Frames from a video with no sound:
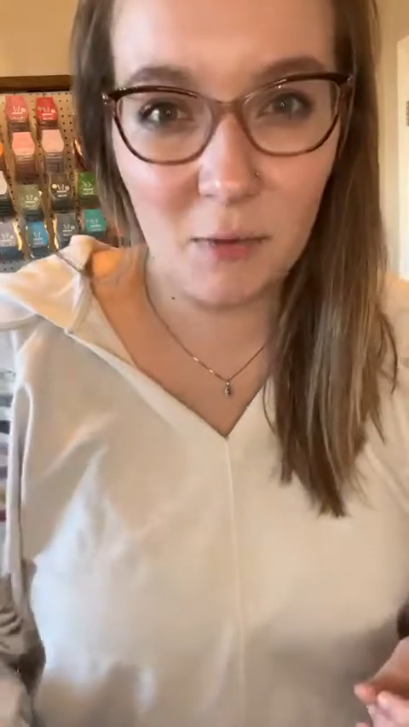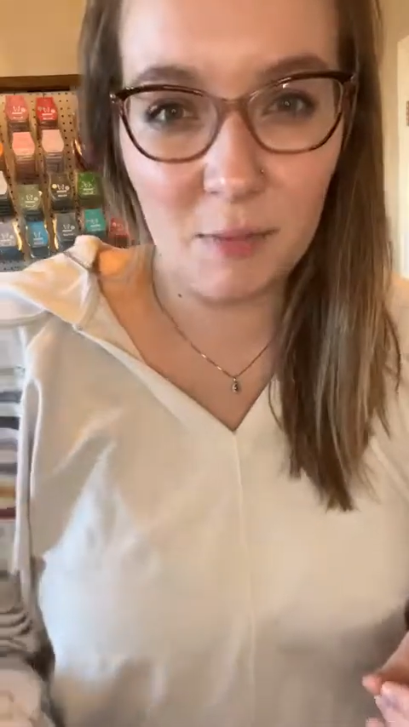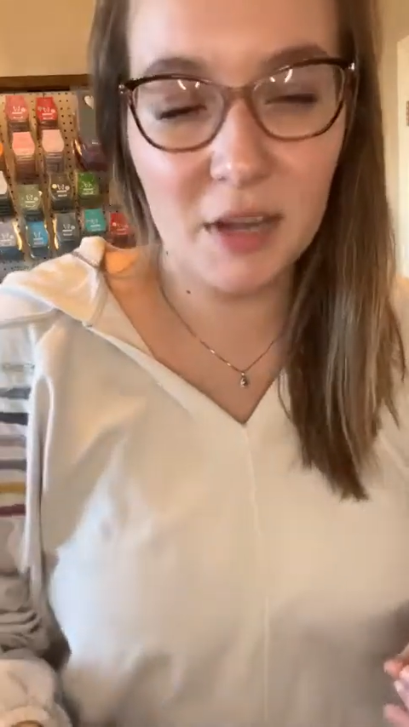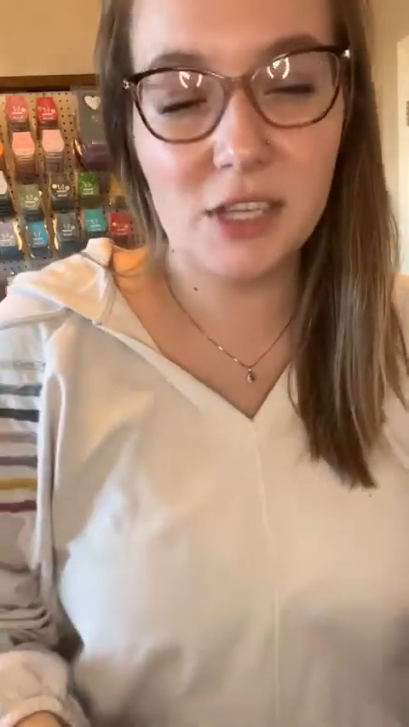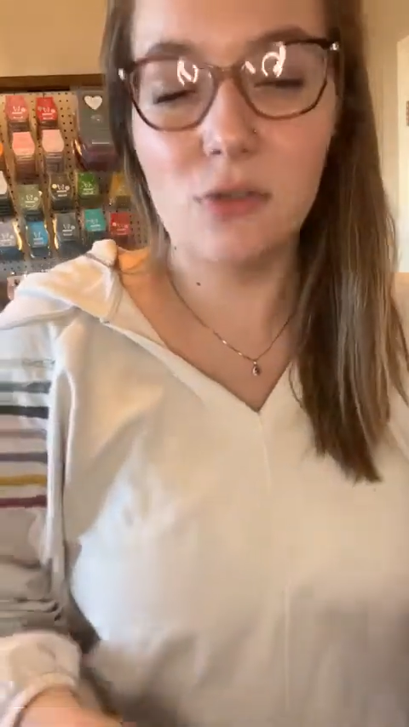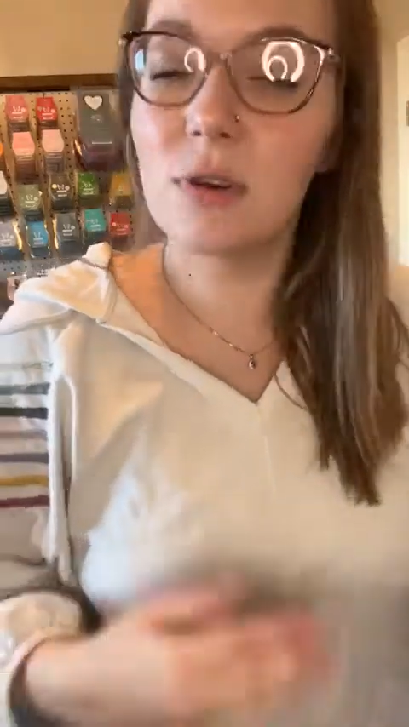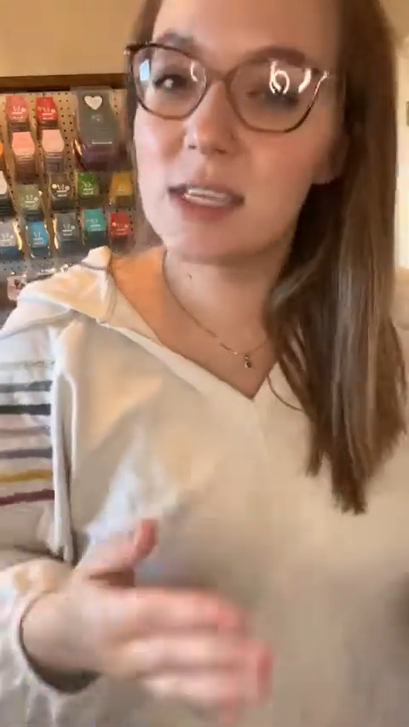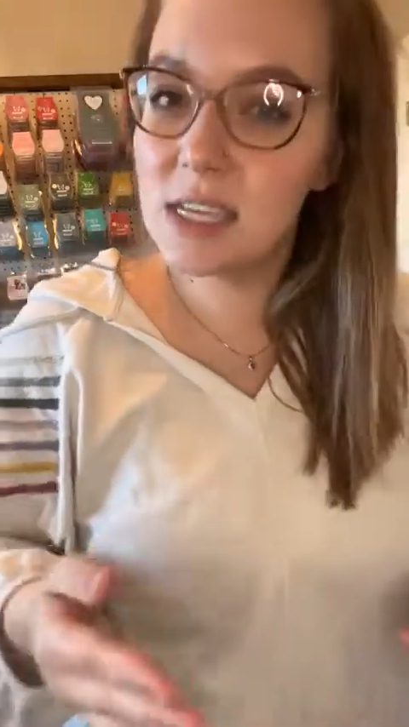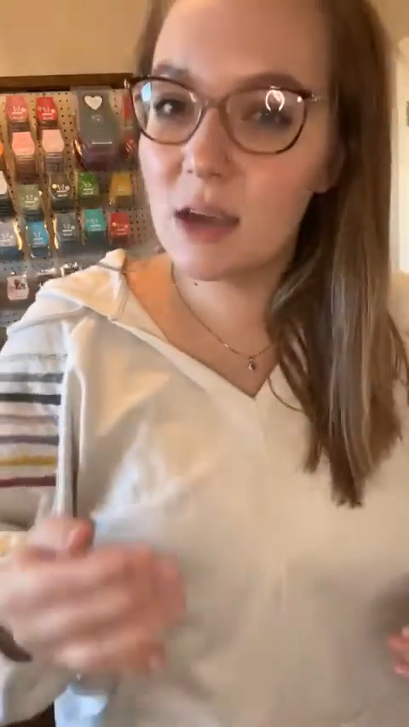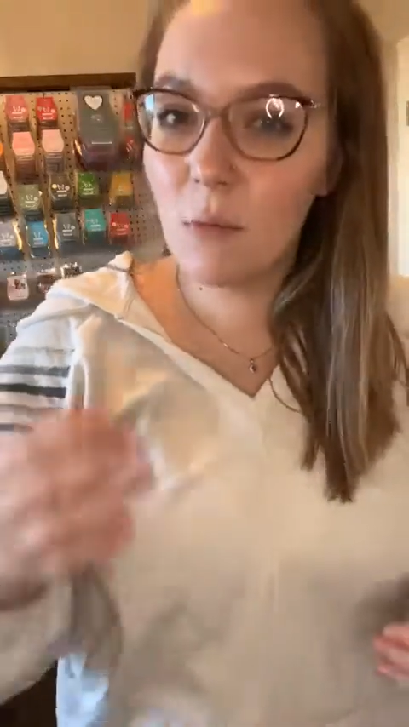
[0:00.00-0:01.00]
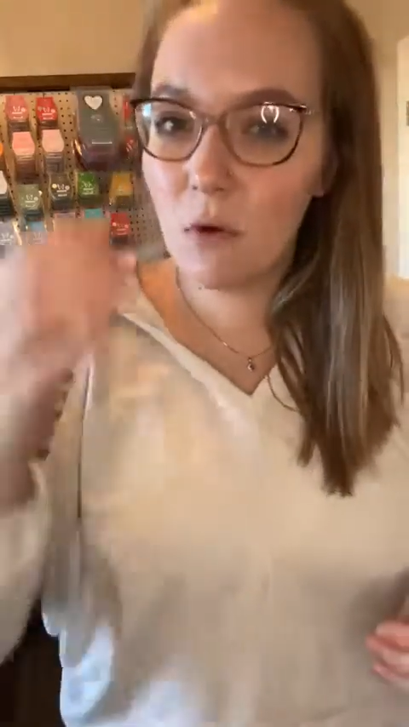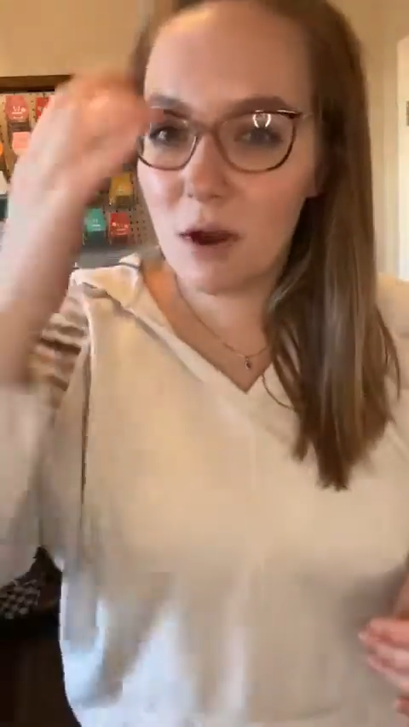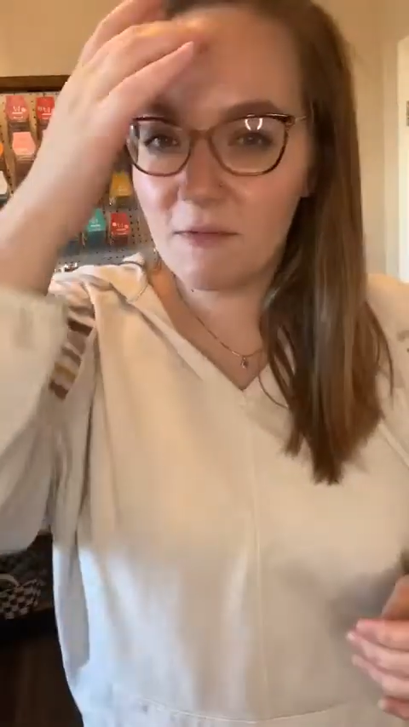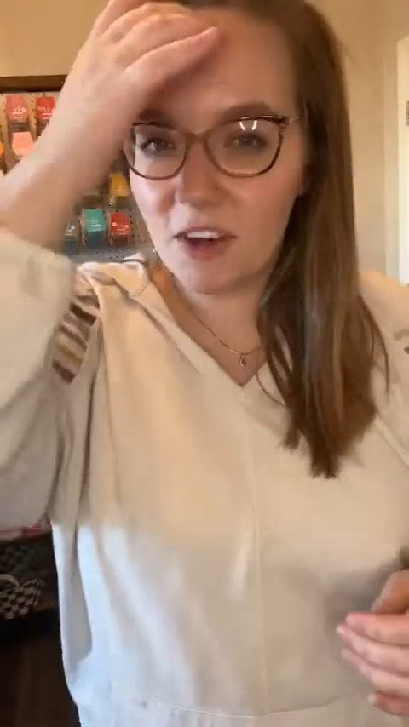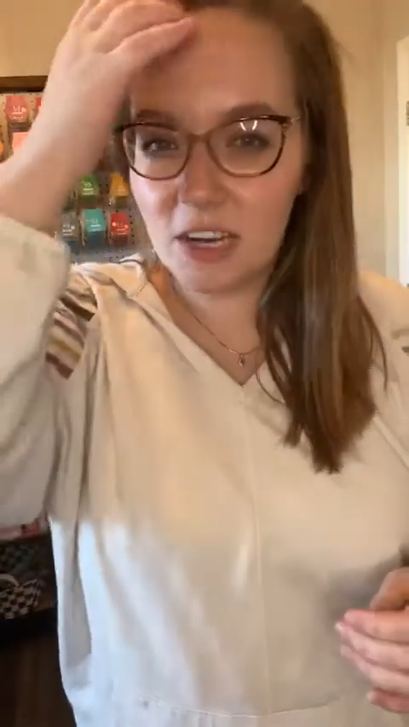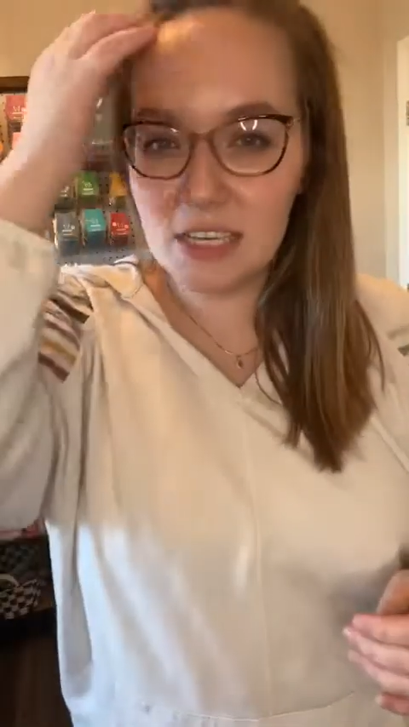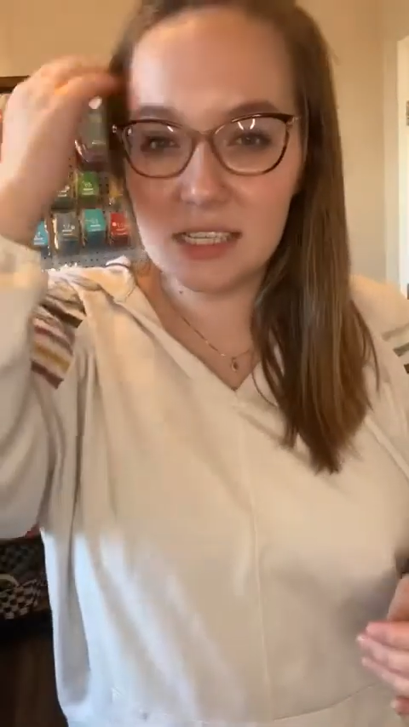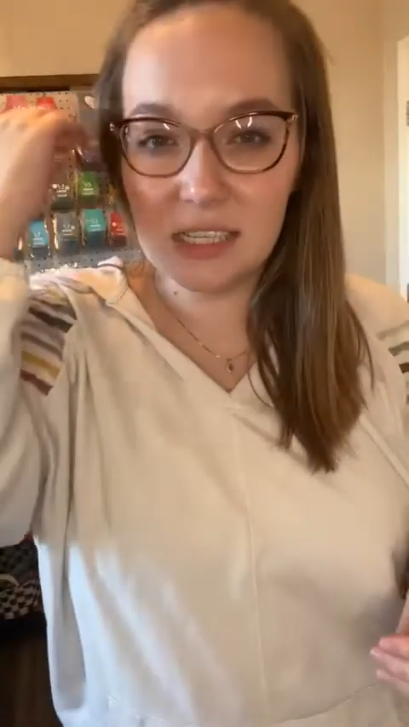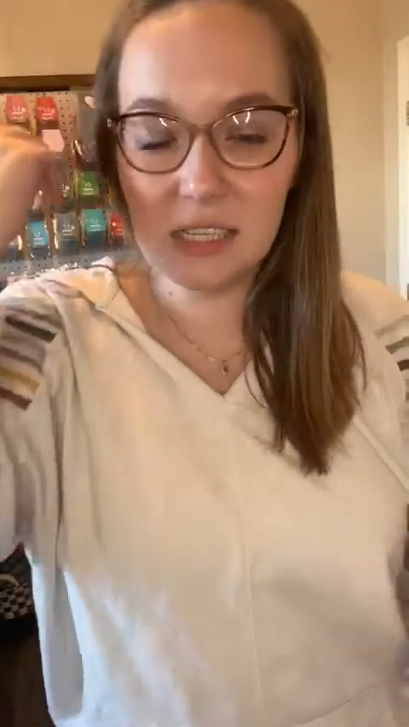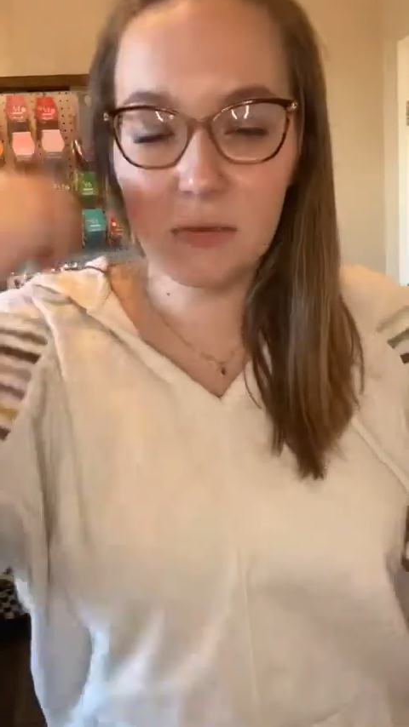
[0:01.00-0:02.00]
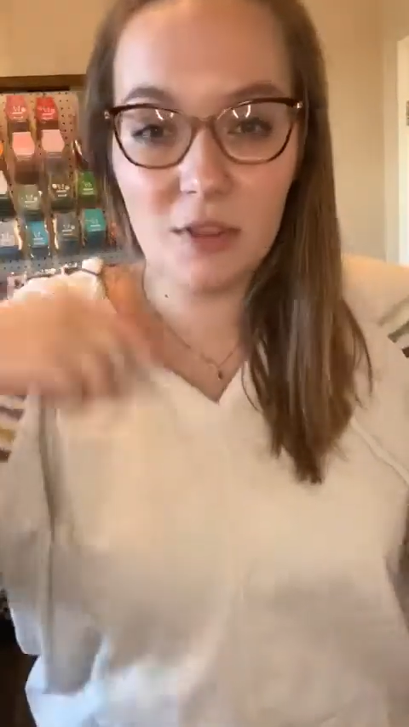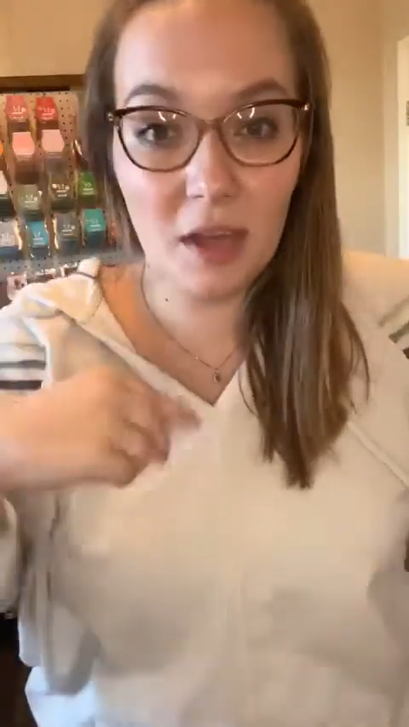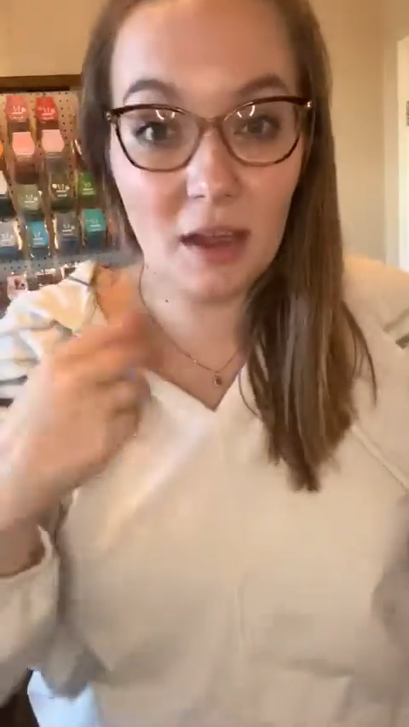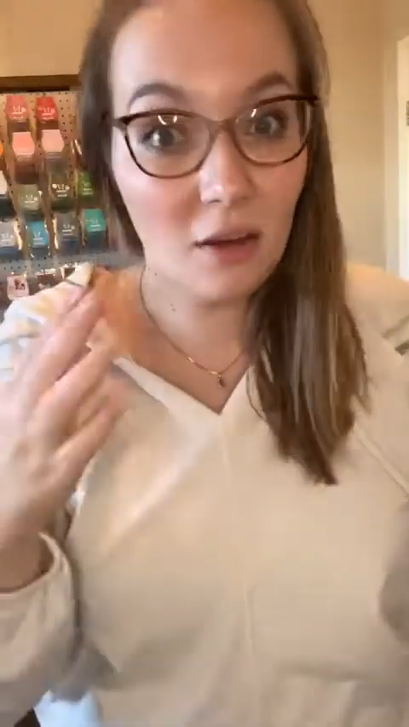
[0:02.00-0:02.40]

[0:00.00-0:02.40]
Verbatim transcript: with my stories anymore. I'm very consistent with like,